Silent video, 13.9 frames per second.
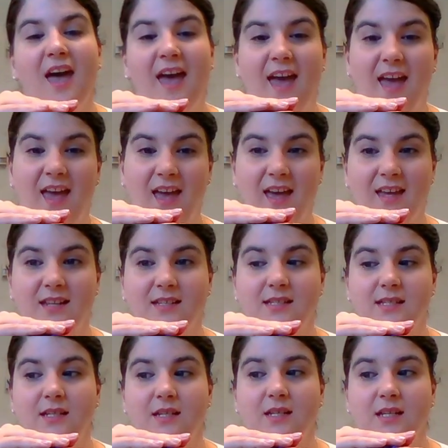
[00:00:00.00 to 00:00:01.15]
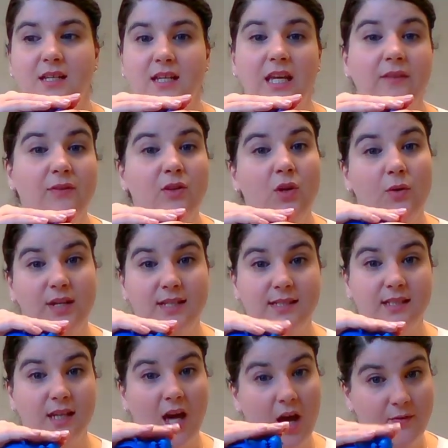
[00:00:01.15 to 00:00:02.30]
And even though he's
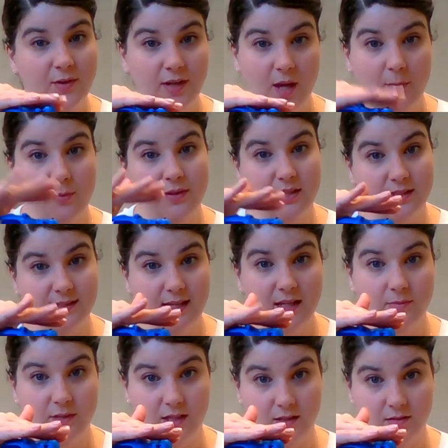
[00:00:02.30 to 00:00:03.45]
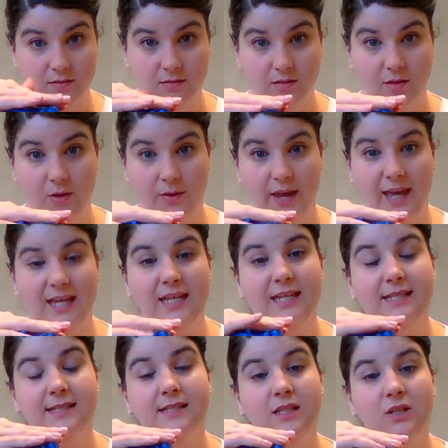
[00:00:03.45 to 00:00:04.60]
covered up with the sediment, okay,
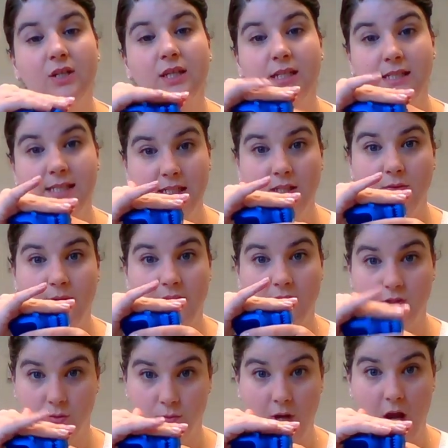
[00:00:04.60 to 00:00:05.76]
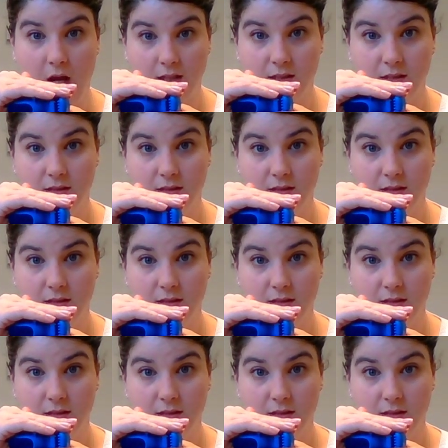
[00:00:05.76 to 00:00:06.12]
he's still continuing to rot.